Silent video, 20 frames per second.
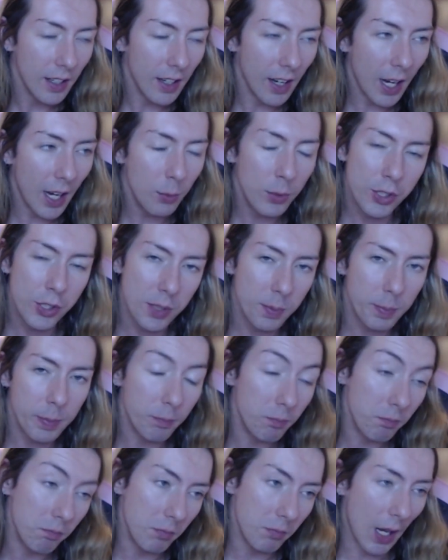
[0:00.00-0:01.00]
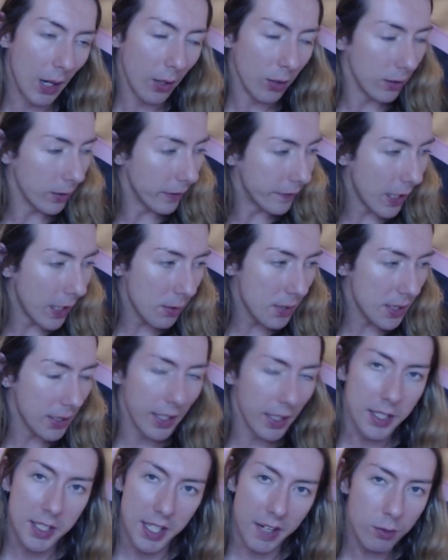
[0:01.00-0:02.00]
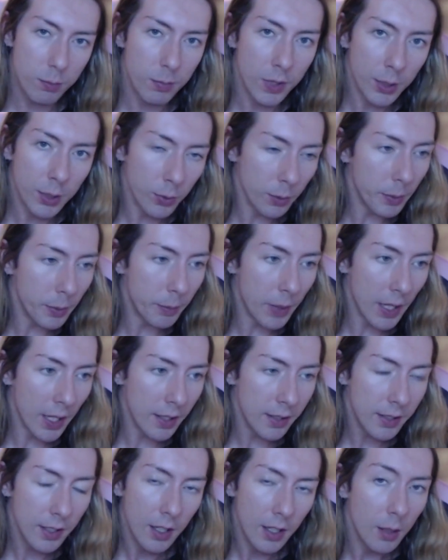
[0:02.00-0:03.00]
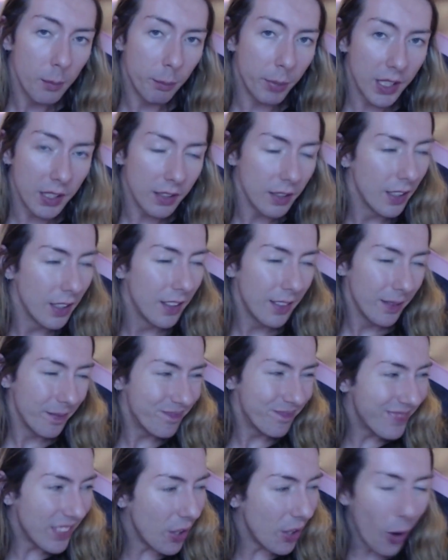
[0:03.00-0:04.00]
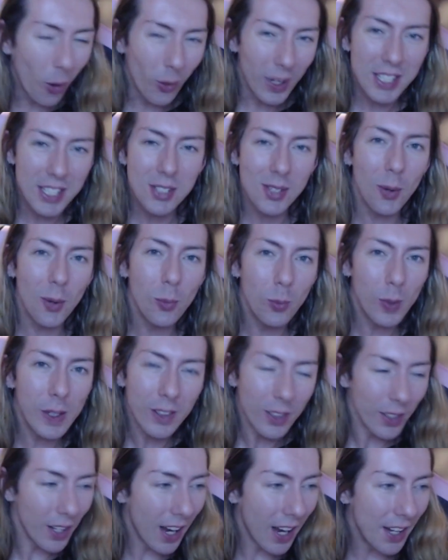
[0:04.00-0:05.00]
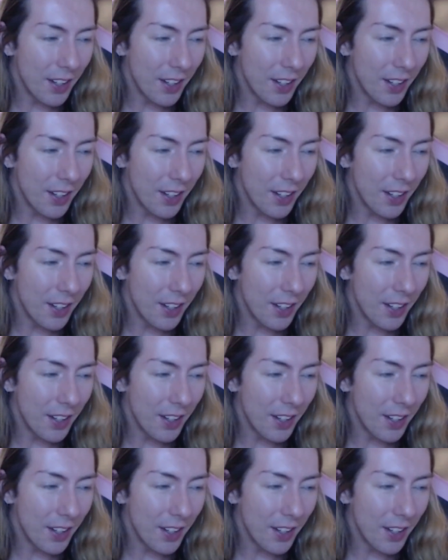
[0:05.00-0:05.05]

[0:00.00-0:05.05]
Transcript: I would just, oh, if that was the case, everybody would be banned. But no, it's so weird.